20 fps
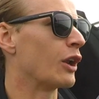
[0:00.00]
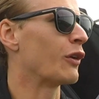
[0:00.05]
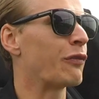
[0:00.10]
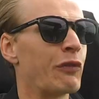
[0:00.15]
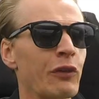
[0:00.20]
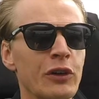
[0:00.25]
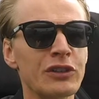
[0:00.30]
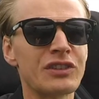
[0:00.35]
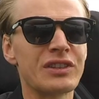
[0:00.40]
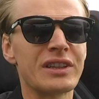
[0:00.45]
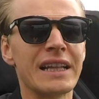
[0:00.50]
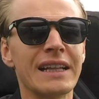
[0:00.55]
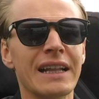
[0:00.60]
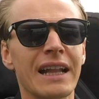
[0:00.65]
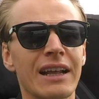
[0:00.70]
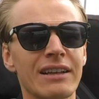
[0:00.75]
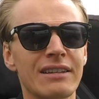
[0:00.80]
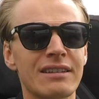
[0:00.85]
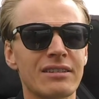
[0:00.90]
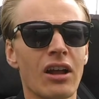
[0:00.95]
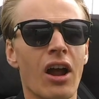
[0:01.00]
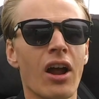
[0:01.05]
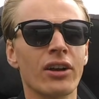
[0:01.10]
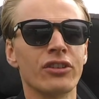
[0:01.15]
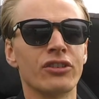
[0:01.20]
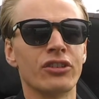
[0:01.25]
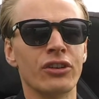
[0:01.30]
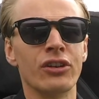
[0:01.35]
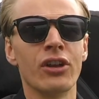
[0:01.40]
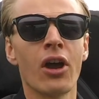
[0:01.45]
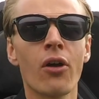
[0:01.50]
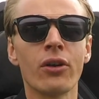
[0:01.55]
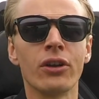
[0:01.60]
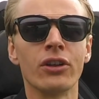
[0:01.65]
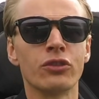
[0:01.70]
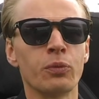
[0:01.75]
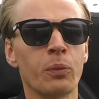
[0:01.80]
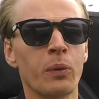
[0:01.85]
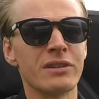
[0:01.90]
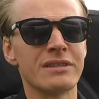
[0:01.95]
first thing that I started to
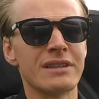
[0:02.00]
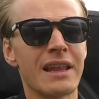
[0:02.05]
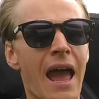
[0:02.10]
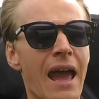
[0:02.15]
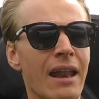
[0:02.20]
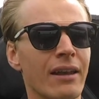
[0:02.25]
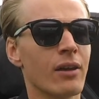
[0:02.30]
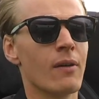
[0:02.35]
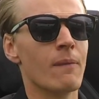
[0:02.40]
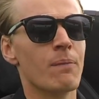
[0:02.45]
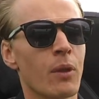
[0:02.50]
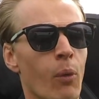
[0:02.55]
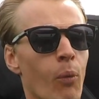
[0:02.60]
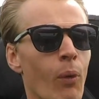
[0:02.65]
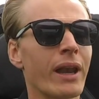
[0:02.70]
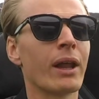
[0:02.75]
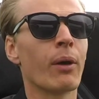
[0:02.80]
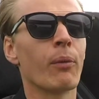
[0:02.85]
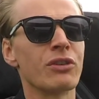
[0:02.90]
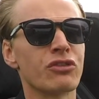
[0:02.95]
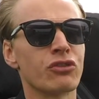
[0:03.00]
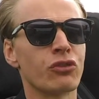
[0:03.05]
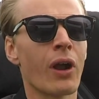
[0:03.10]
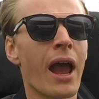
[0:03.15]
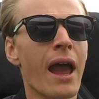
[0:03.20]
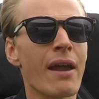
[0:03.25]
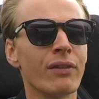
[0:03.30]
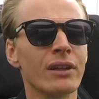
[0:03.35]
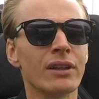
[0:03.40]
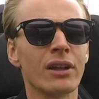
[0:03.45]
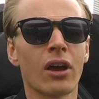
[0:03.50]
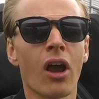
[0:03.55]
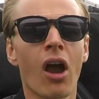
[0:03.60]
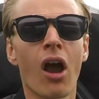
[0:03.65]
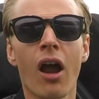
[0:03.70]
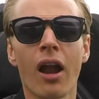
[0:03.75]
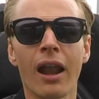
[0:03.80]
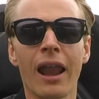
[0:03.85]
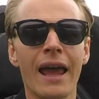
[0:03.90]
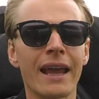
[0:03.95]
notice was that when I was driving the
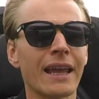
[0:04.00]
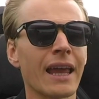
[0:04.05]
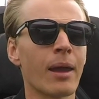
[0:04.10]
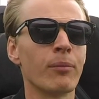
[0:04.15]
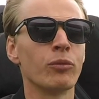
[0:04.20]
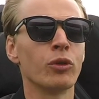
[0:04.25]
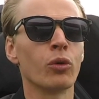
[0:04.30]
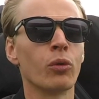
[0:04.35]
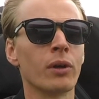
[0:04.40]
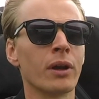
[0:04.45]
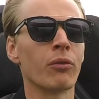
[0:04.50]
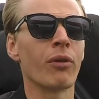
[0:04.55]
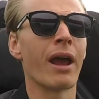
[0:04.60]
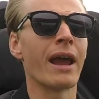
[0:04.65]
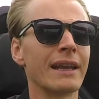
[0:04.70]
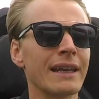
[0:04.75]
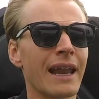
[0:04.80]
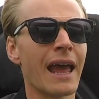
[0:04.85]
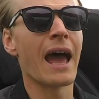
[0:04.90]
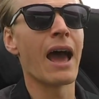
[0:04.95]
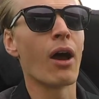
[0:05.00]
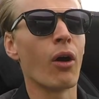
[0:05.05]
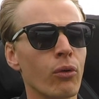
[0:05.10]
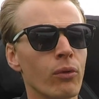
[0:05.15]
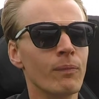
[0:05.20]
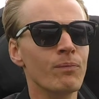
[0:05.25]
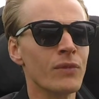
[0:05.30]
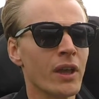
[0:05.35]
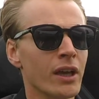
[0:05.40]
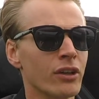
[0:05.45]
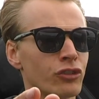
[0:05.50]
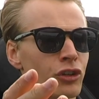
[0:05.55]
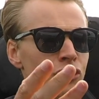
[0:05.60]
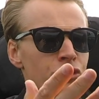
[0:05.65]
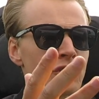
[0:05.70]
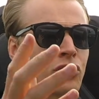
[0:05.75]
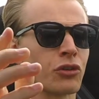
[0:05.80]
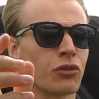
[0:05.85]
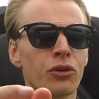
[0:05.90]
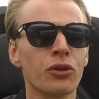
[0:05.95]
car like I'm doing right now, just
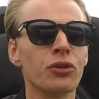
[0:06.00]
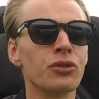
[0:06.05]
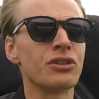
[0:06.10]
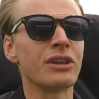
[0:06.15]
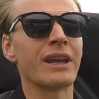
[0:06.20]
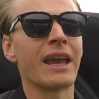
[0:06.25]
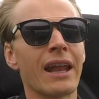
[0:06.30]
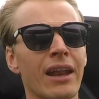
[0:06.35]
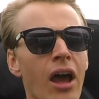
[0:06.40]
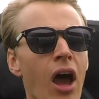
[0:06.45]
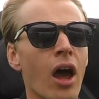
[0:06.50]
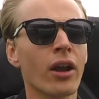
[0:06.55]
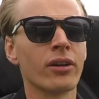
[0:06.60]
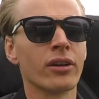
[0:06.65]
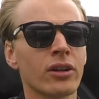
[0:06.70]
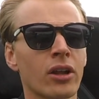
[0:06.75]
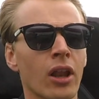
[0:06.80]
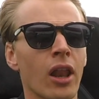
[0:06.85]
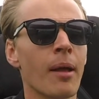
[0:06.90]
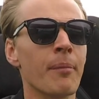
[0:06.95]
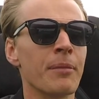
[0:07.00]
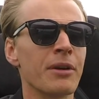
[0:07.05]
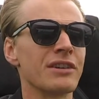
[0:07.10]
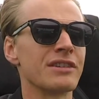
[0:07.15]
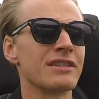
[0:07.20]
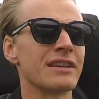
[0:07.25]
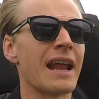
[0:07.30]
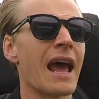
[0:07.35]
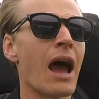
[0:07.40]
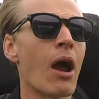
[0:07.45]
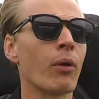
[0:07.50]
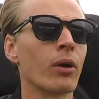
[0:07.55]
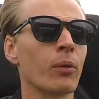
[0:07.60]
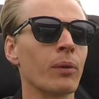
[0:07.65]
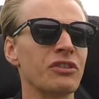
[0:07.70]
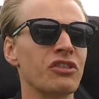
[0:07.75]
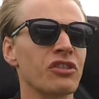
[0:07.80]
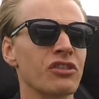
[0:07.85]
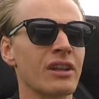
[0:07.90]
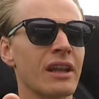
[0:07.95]
cruising at 100 kilometers an hour,
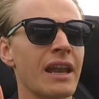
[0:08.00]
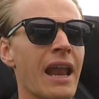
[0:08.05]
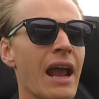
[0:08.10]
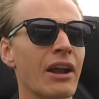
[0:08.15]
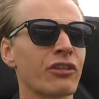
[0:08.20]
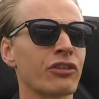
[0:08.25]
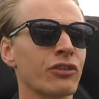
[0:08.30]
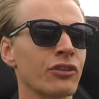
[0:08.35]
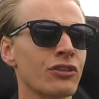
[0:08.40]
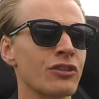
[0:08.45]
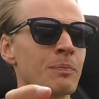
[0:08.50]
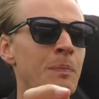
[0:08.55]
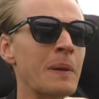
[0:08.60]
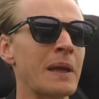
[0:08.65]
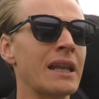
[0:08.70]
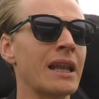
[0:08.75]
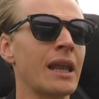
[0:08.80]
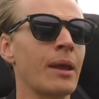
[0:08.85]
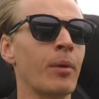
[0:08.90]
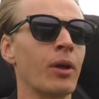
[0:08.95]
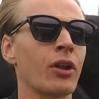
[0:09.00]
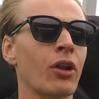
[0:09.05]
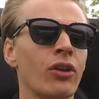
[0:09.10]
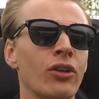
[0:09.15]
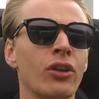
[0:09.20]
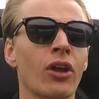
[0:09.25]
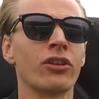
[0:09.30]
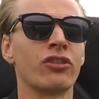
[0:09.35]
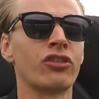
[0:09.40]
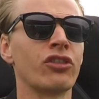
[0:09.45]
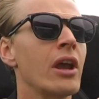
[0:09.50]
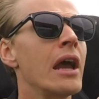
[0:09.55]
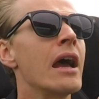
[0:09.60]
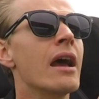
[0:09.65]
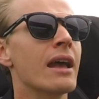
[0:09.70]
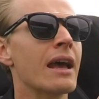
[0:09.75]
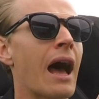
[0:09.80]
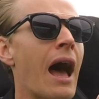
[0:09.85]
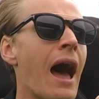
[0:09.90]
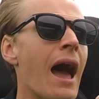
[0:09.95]
which is the national speed limit on Dutch
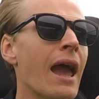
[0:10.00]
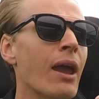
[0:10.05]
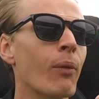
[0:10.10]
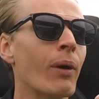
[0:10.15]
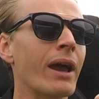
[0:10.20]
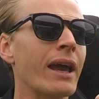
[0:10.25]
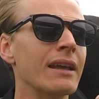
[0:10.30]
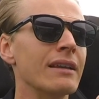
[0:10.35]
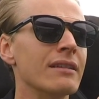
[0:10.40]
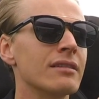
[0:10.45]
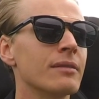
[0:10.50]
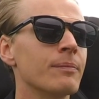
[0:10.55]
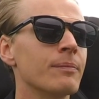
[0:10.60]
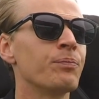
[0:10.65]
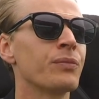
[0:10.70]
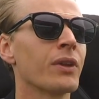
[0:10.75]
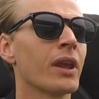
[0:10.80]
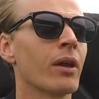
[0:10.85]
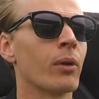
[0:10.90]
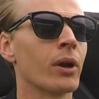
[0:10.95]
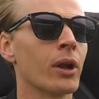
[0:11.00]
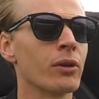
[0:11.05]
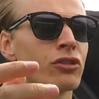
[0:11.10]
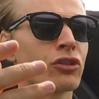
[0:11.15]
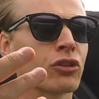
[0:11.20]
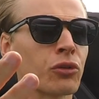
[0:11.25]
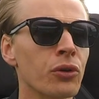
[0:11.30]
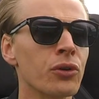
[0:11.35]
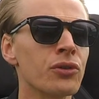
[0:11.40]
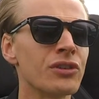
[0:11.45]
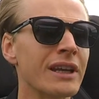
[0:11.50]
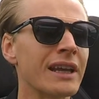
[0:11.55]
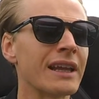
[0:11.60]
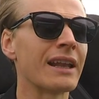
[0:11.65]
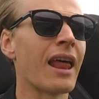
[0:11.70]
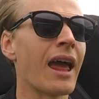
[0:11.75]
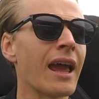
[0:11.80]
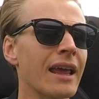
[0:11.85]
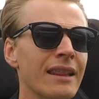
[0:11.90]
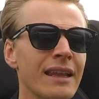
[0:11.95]
highways, and I was cruising it
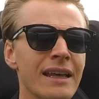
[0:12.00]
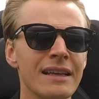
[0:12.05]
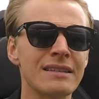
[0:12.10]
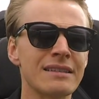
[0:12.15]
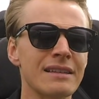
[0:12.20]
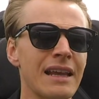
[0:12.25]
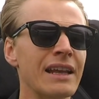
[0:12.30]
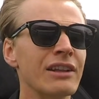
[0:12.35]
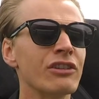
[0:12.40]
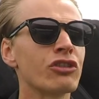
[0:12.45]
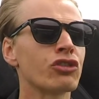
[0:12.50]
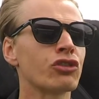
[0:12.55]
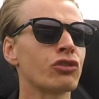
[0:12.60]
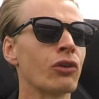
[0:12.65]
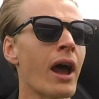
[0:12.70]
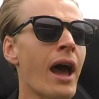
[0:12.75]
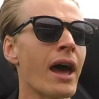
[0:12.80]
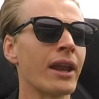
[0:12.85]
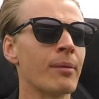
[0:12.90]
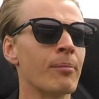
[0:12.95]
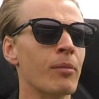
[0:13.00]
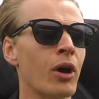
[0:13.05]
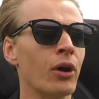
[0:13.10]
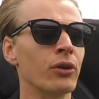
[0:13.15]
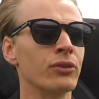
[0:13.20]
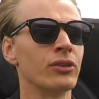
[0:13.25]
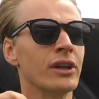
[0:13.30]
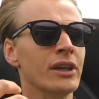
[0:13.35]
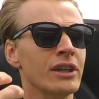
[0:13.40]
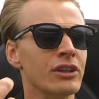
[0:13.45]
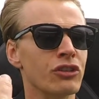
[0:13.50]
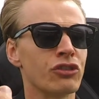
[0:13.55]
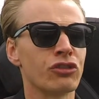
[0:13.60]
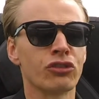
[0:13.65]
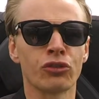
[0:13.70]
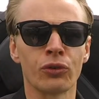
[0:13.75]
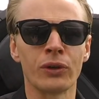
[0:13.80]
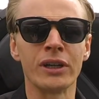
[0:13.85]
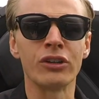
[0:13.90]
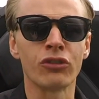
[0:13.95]
like this in Strata Mode, the
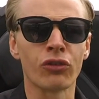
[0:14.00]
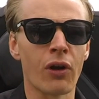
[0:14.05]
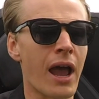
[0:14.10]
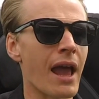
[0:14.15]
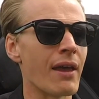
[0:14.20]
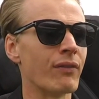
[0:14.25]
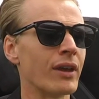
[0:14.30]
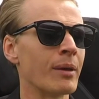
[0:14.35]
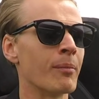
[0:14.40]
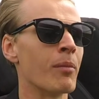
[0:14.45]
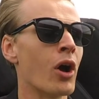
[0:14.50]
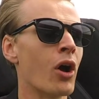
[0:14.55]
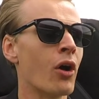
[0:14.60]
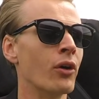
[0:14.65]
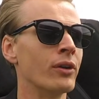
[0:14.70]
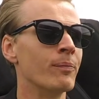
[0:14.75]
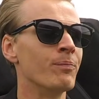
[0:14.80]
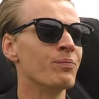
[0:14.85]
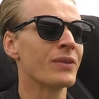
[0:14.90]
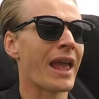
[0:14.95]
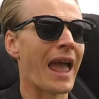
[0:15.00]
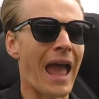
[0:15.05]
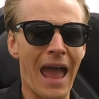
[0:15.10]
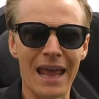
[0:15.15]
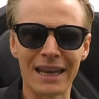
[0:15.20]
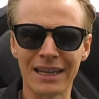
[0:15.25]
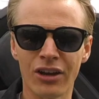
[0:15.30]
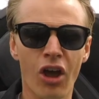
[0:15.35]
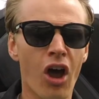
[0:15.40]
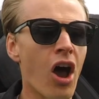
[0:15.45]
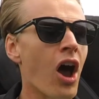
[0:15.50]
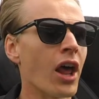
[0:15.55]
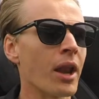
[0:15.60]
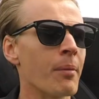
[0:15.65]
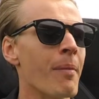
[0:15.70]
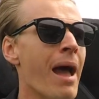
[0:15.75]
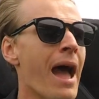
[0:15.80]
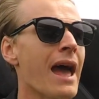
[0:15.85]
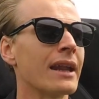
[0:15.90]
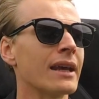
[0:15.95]
street driving mode, and in
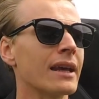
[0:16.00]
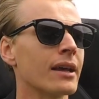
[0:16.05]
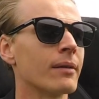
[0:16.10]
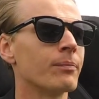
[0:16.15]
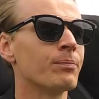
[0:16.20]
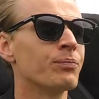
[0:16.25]
automatic,